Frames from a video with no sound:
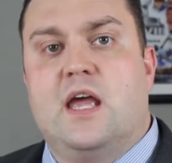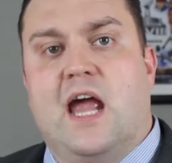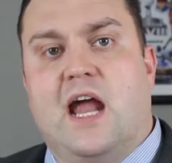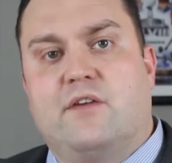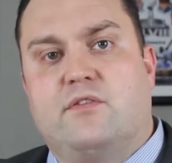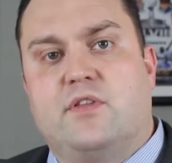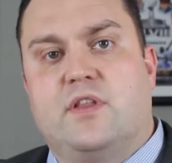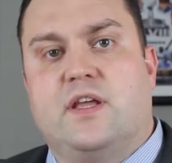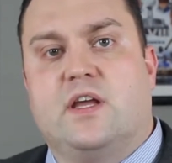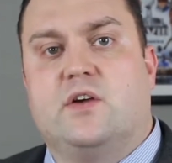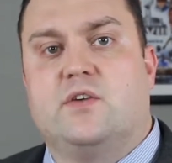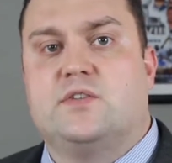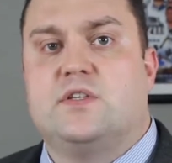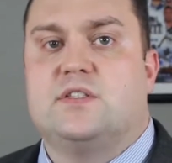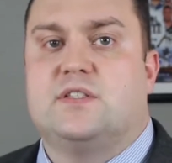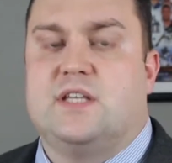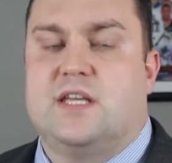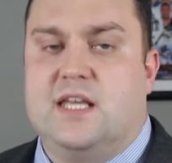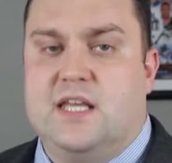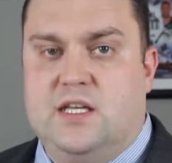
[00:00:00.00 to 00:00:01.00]
Everything else
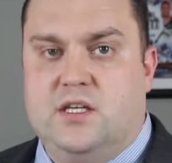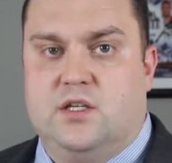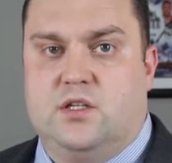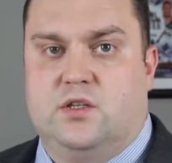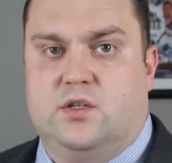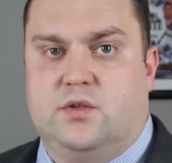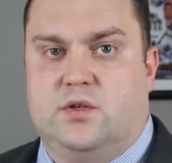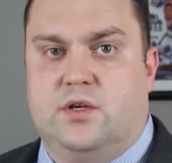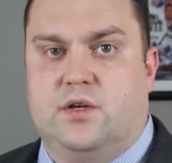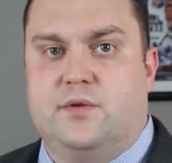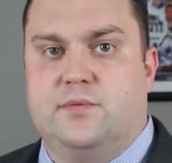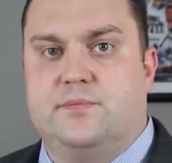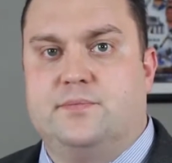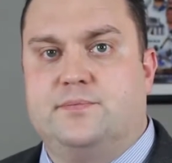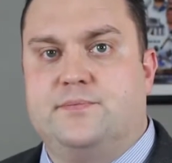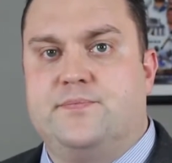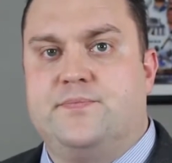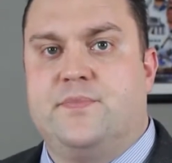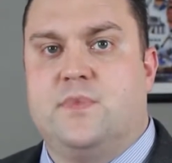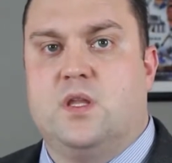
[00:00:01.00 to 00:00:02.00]
is included.
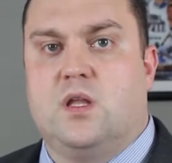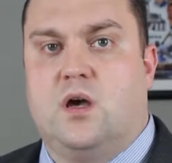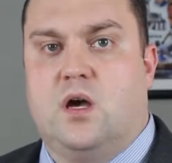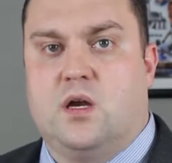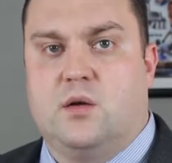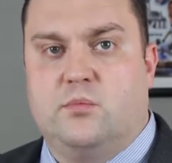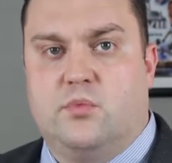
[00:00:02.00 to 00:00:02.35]
On